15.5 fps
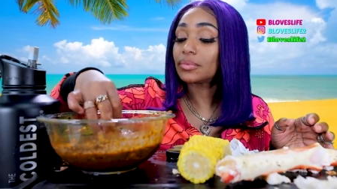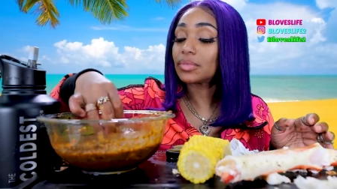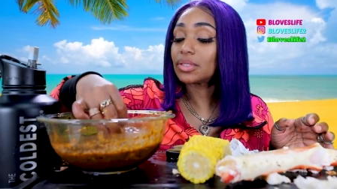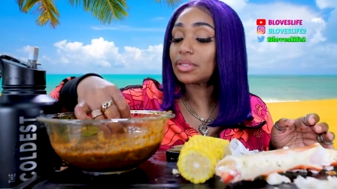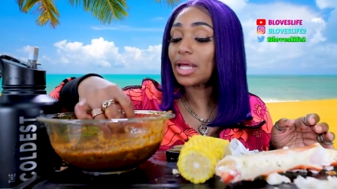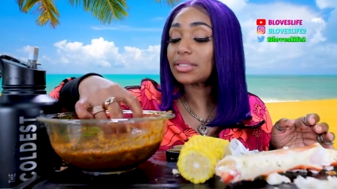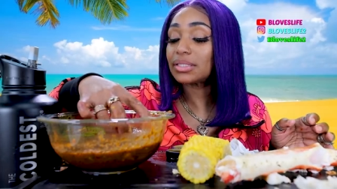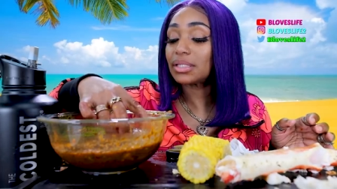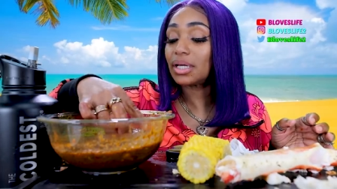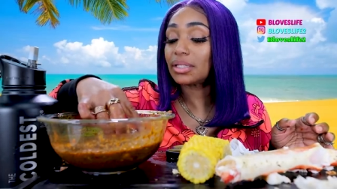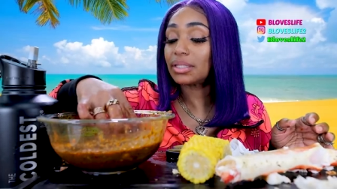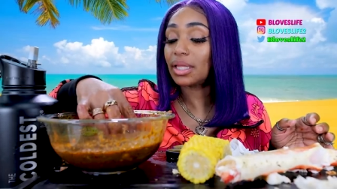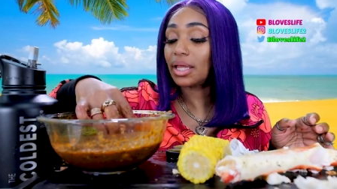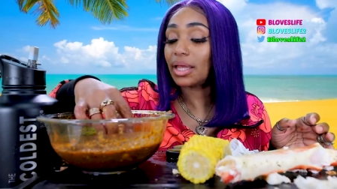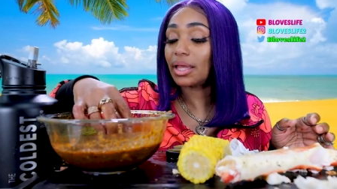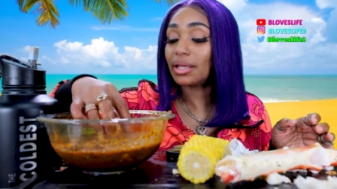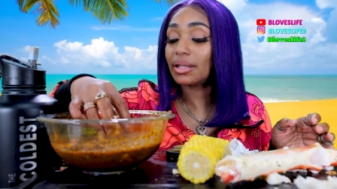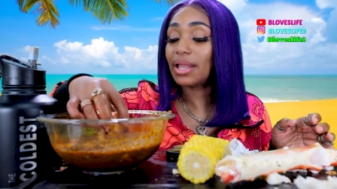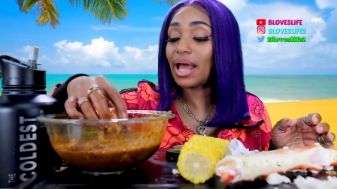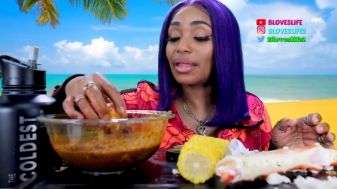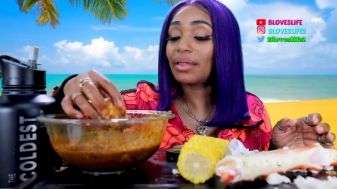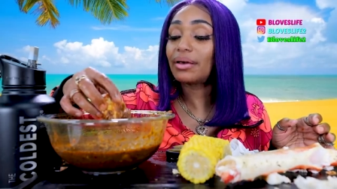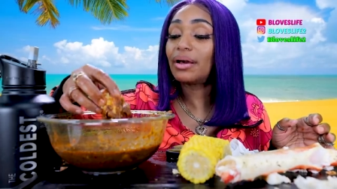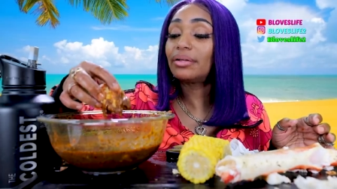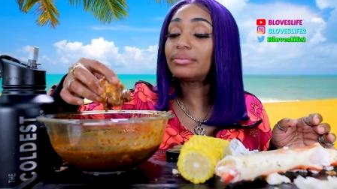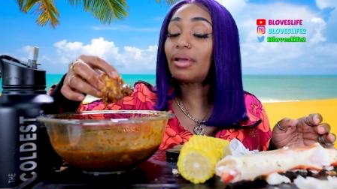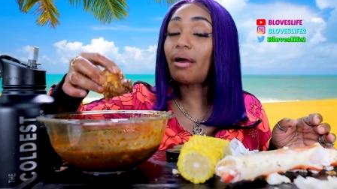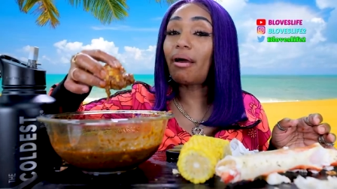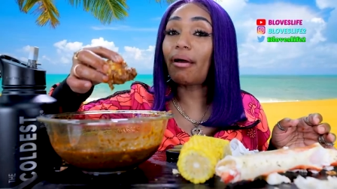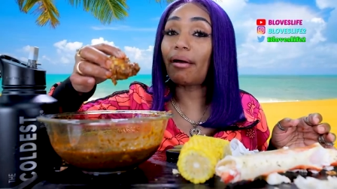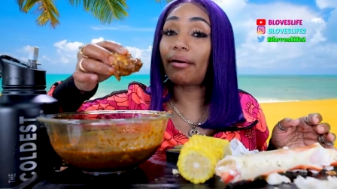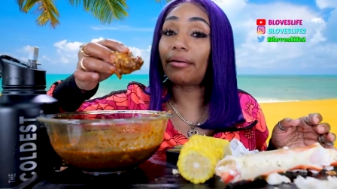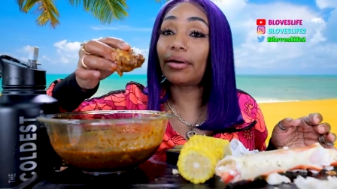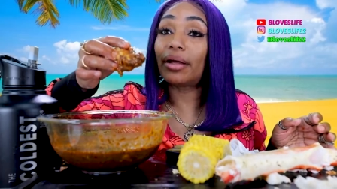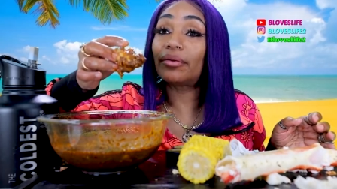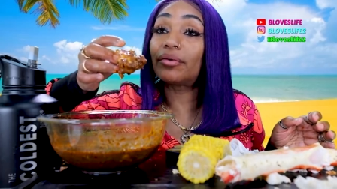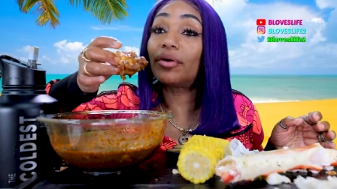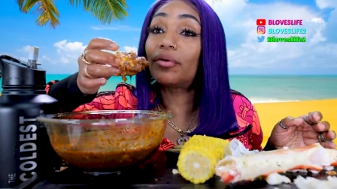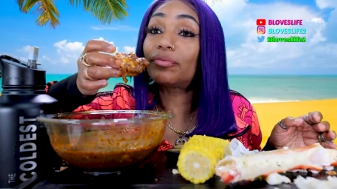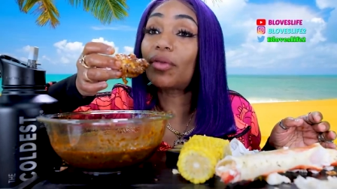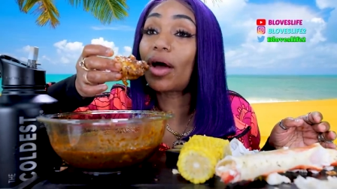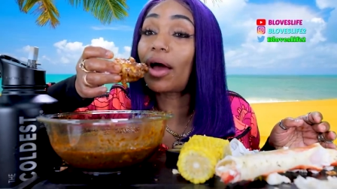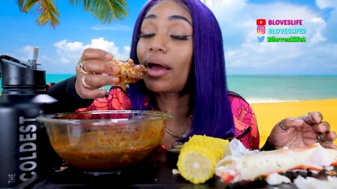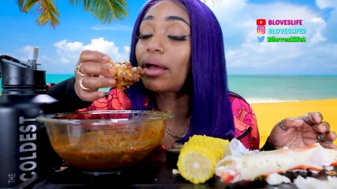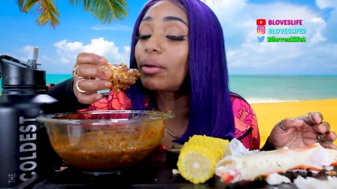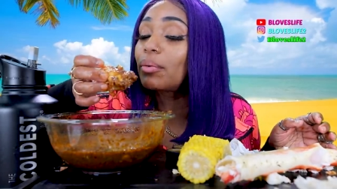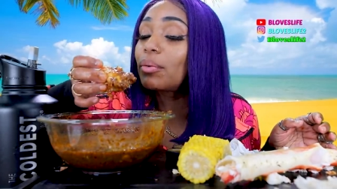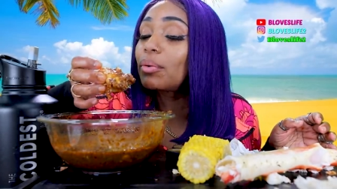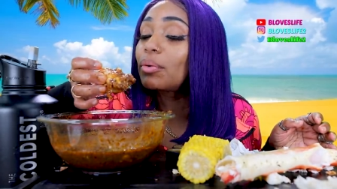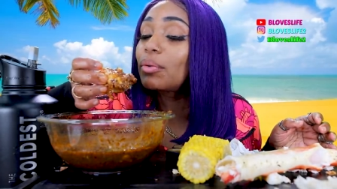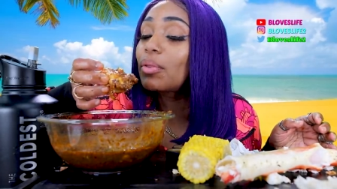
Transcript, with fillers: So that's a good thing. That's a good thing. That's a good thing.